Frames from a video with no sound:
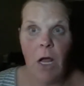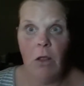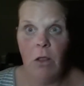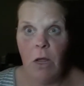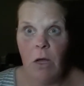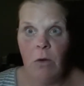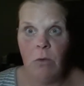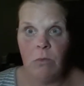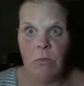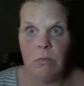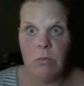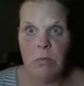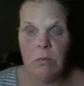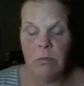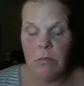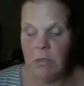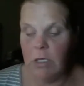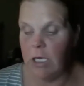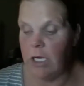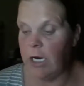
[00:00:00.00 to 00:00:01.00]
alone
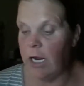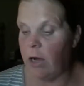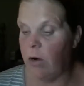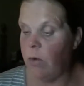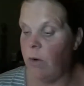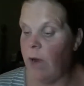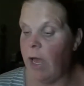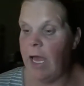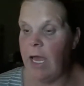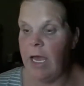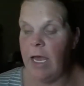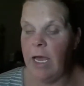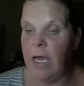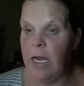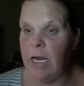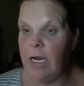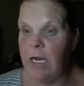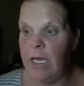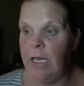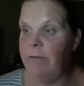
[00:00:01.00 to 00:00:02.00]
you know, and